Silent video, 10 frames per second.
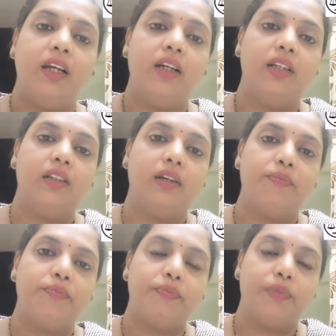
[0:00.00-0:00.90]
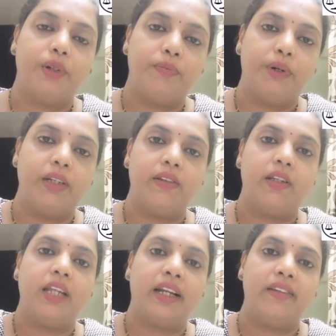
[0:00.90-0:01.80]
the
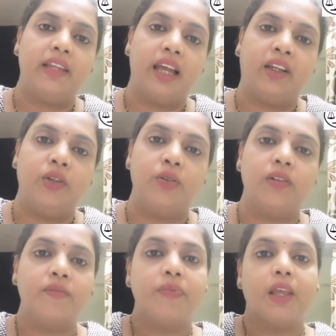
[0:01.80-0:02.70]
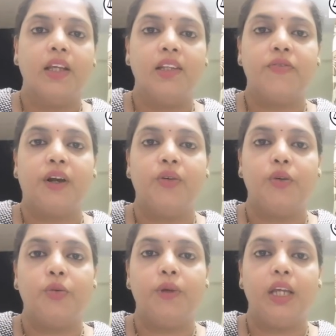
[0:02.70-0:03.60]
person, that is the accused, is found
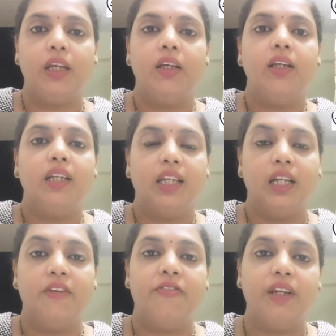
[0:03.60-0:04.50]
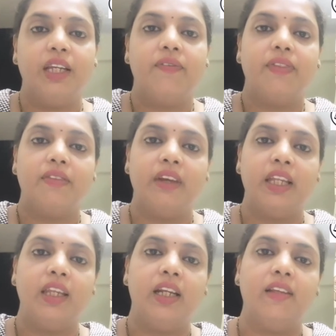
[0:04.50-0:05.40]
to be guilt free
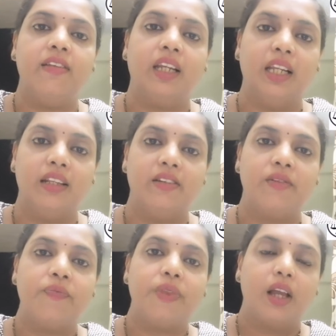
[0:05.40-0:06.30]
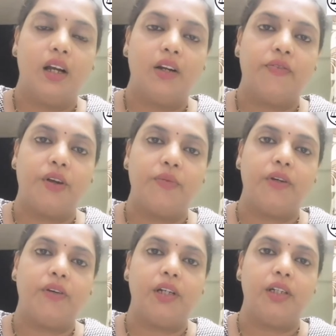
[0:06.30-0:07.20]
when it is released from
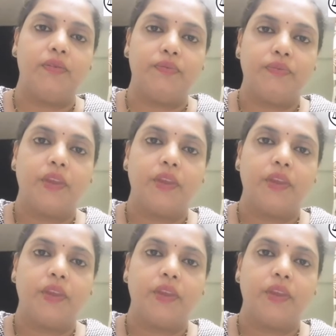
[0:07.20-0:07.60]
the